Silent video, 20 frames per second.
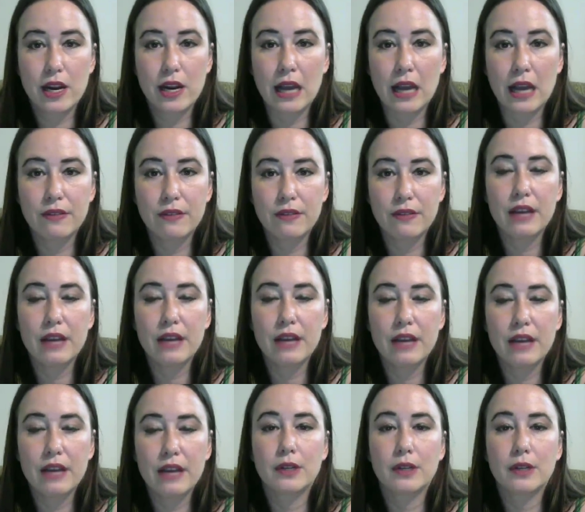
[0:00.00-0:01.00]

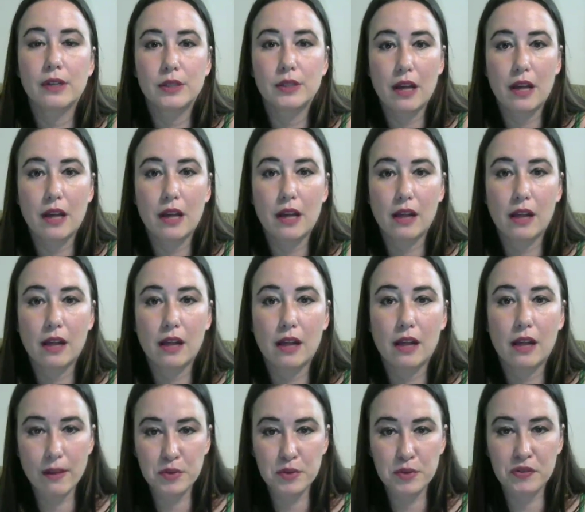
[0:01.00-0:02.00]
I've worked with a lot
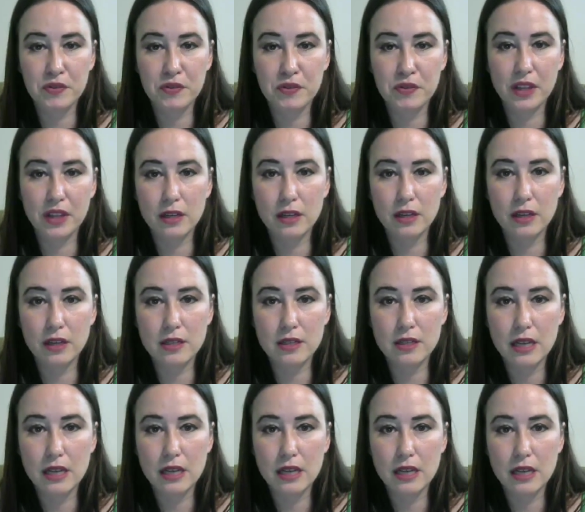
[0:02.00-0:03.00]
of them over the years.
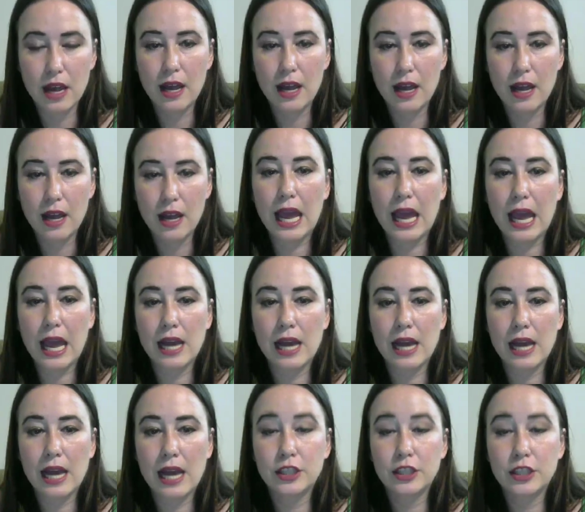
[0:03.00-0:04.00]

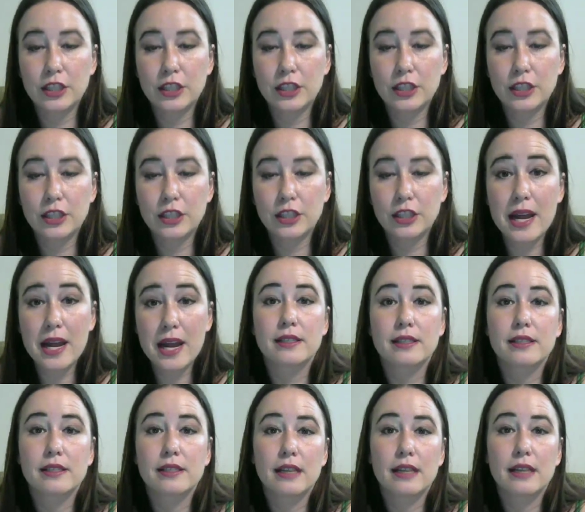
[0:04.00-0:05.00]
And you know what else
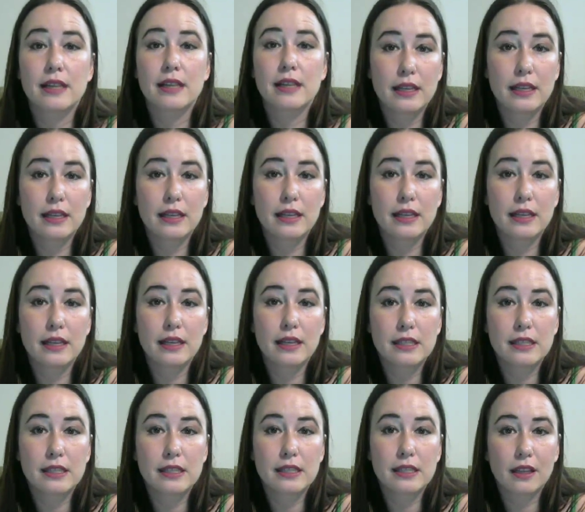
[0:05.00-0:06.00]
is,
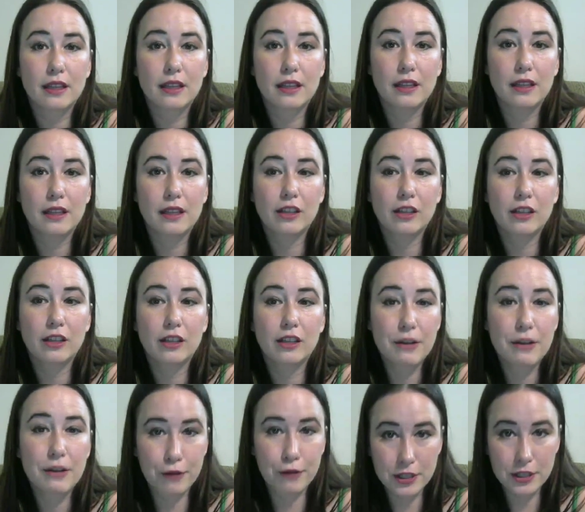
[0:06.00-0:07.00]
you'll
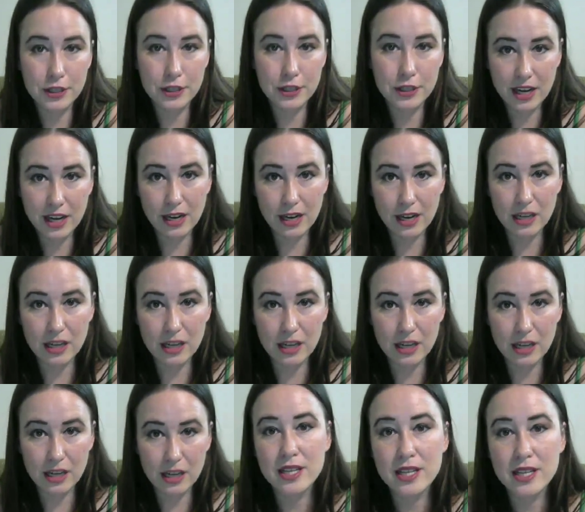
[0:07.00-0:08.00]
get frustrated and you
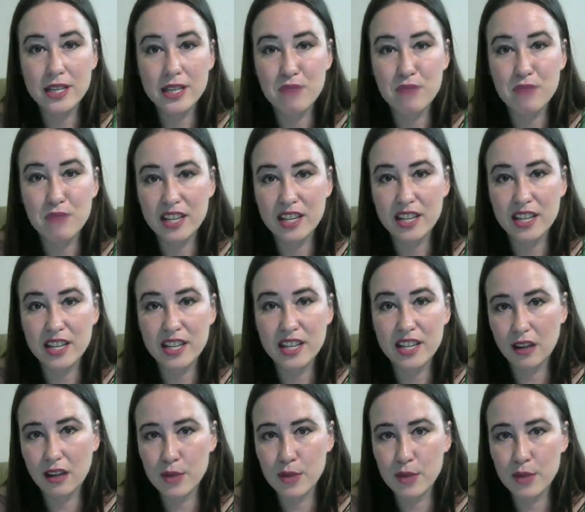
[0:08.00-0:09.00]
want to see money
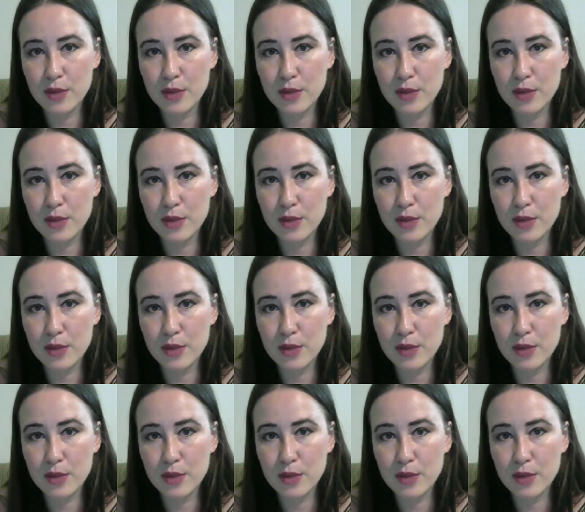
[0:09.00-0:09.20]
start coming.